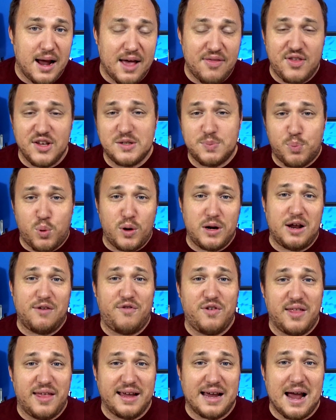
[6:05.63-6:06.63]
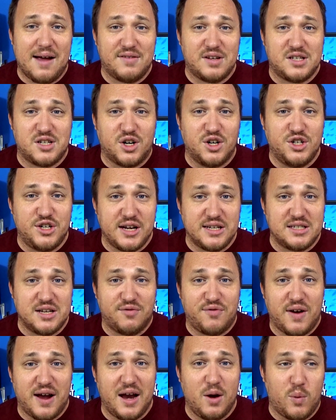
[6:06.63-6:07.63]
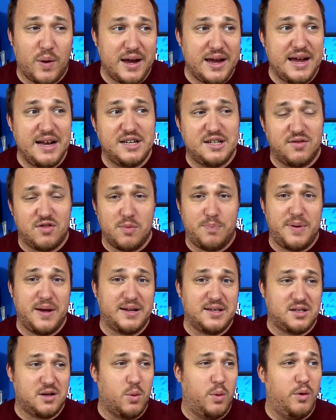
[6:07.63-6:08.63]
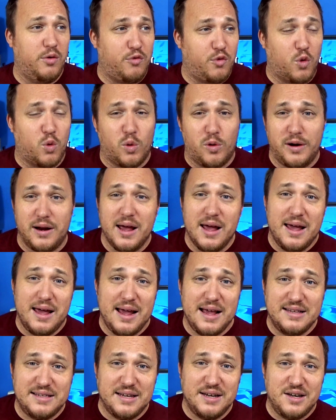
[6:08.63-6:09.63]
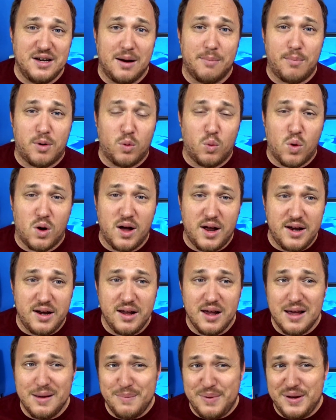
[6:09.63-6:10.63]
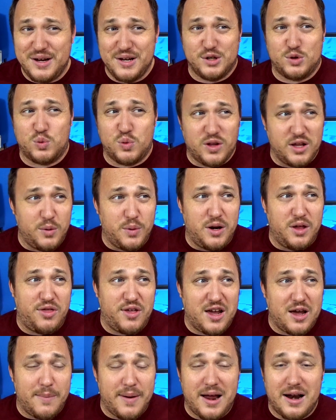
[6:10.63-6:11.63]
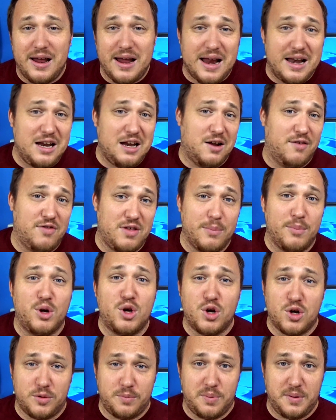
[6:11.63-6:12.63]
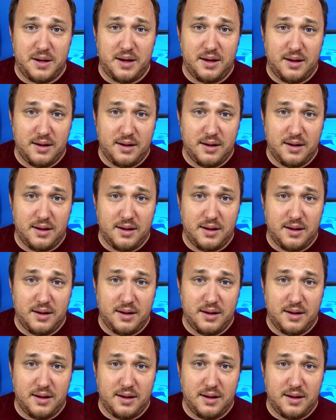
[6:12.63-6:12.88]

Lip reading: At this point, I feel like I have to start justifying why each of the picks going forward isn't number 1, because really when you think about it, any of them could be.